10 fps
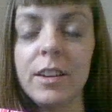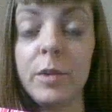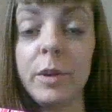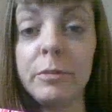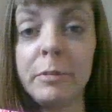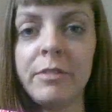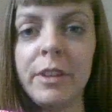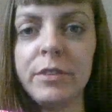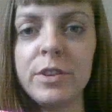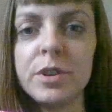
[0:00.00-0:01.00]
One of my
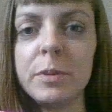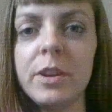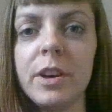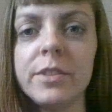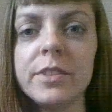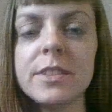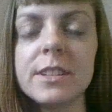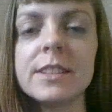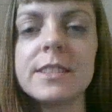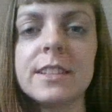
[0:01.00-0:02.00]
favourite German novels
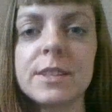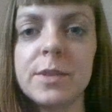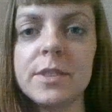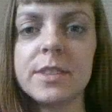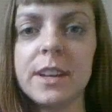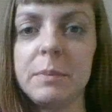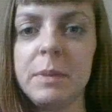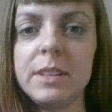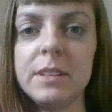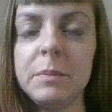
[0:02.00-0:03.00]
is Das kunstseidene
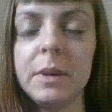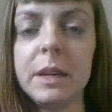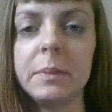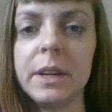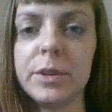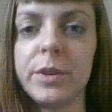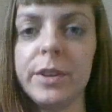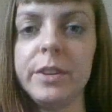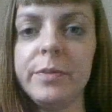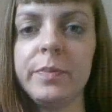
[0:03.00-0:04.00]
Mädchen by Irmgard
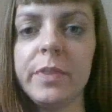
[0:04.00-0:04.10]
Keun.